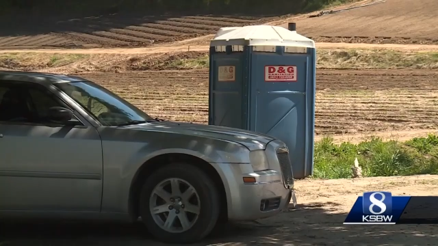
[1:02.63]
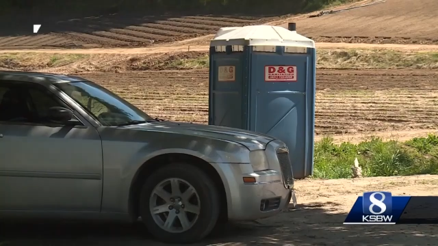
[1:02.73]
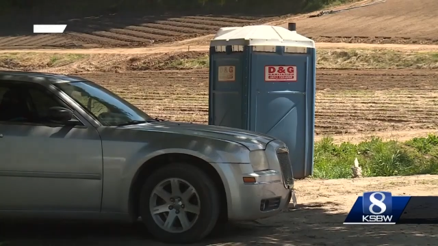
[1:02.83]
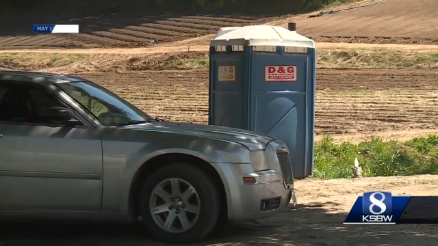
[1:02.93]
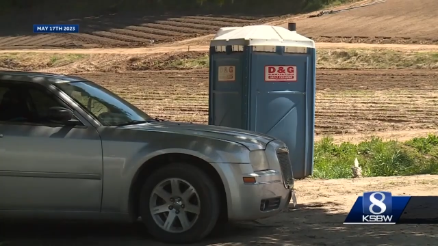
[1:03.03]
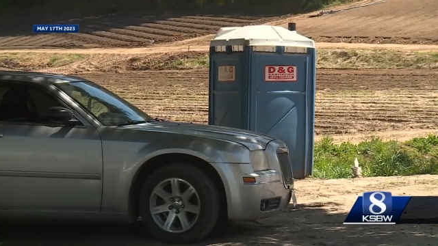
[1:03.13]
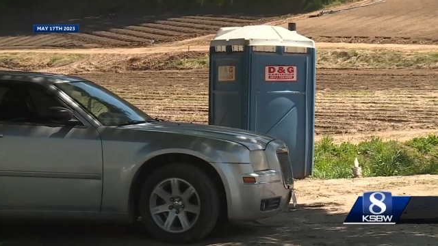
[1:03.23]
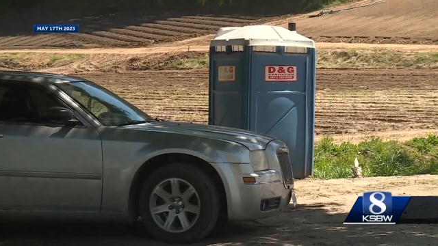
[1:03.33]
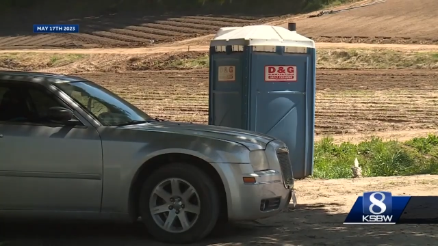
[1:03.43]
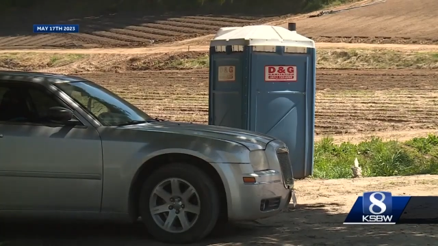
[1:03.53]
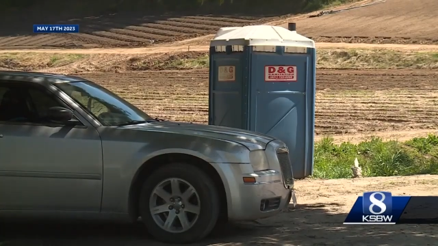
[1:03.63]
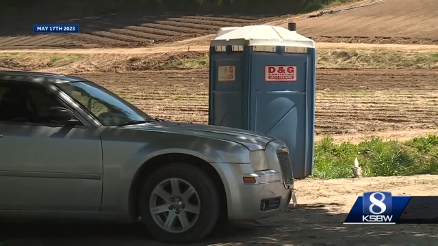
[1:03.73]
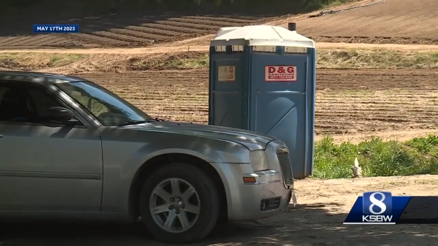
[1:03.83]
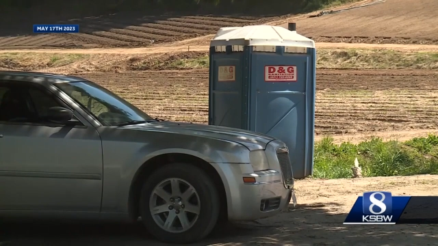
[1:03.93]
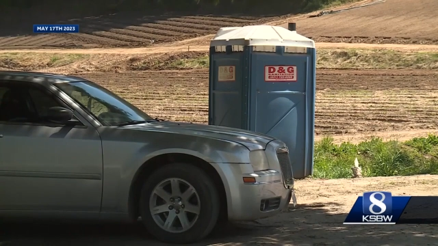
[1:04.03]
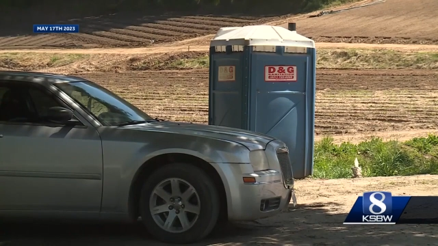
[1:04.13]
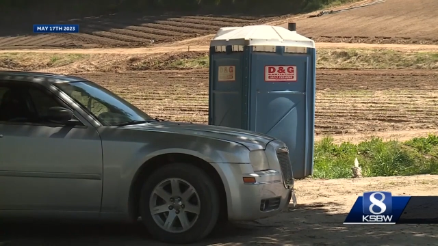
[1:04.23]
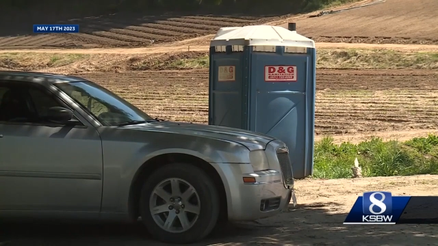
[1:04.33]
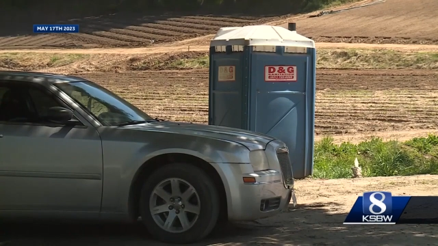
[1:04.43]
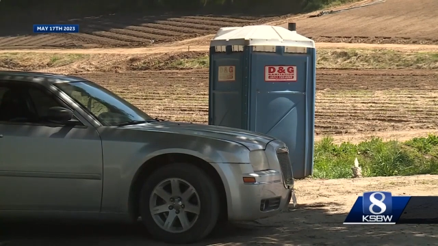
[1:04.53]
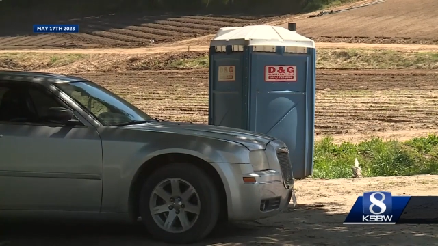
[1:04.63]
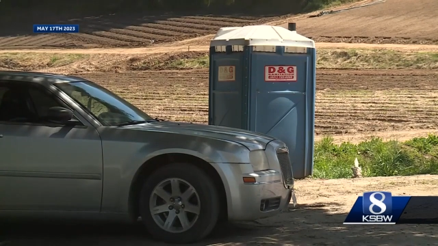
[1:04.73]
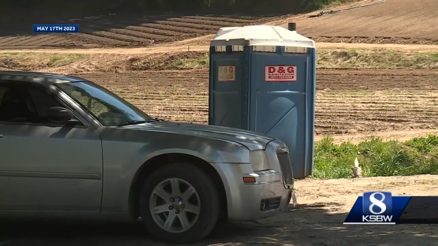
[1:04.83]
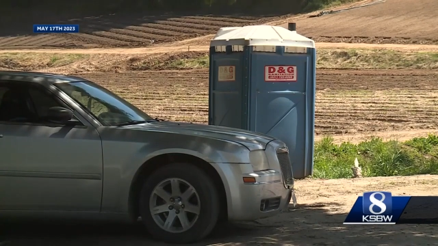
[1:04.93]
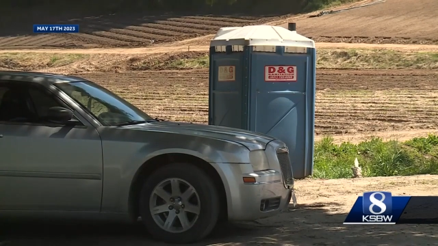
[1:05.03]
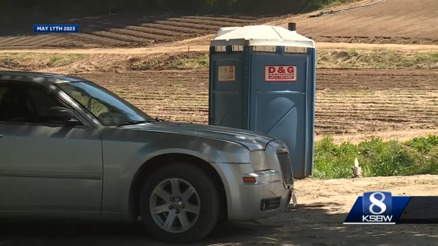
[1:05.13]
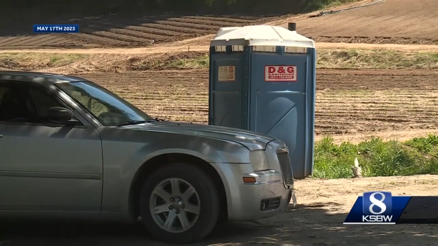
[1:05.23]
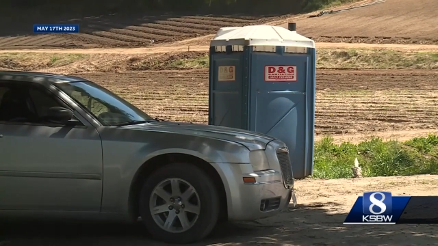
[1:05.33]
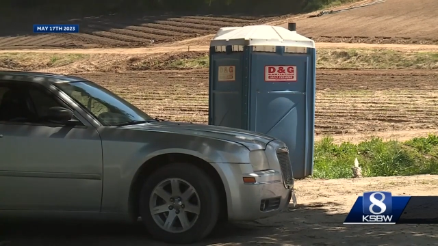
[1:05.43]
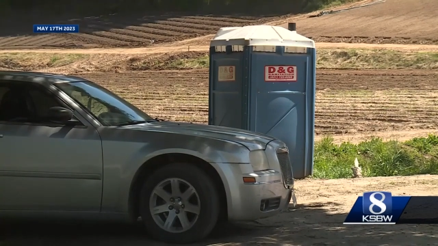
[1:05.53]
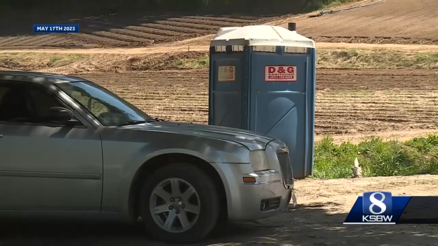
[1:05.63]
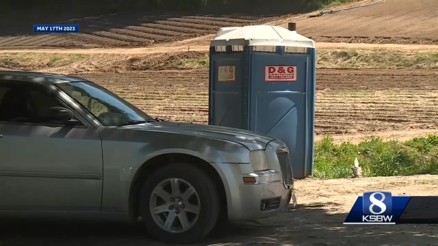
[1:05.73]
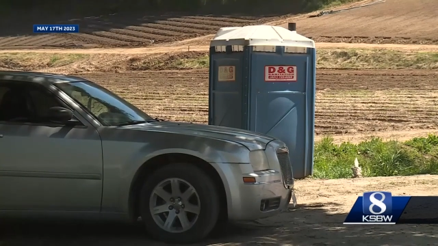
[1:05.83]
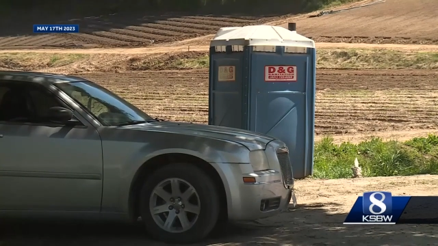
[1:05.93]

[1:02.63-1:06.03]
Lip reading: No face is visible, so there are no lips to read.